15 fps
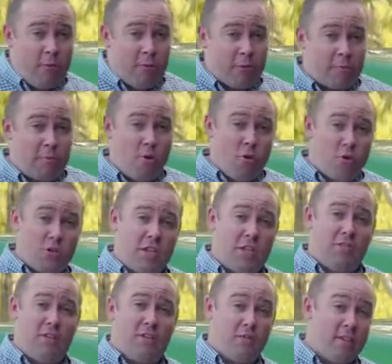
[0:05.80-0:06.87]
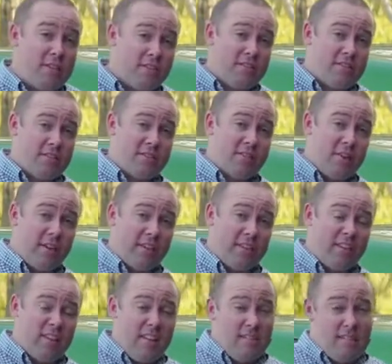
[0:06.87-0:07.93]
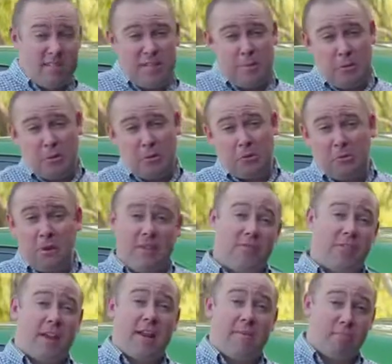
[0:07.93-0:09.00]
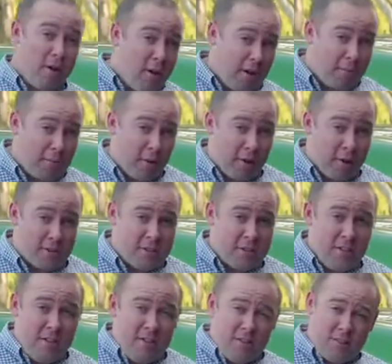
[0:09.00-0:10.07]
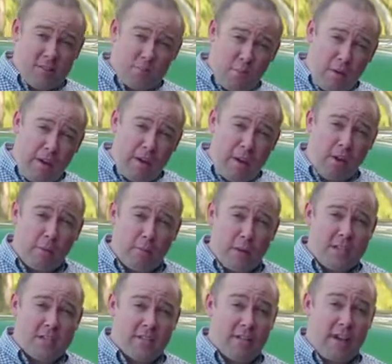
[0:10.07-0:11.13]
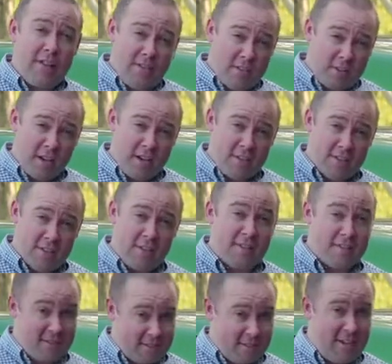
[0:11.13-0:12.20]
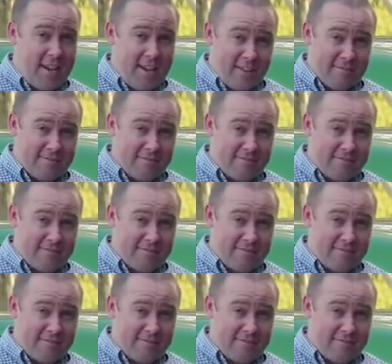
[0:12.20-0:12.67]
with Porsche giving the rest of the styling the typical if it ain't broke approach, despite a whole bunch of other changes under the skin.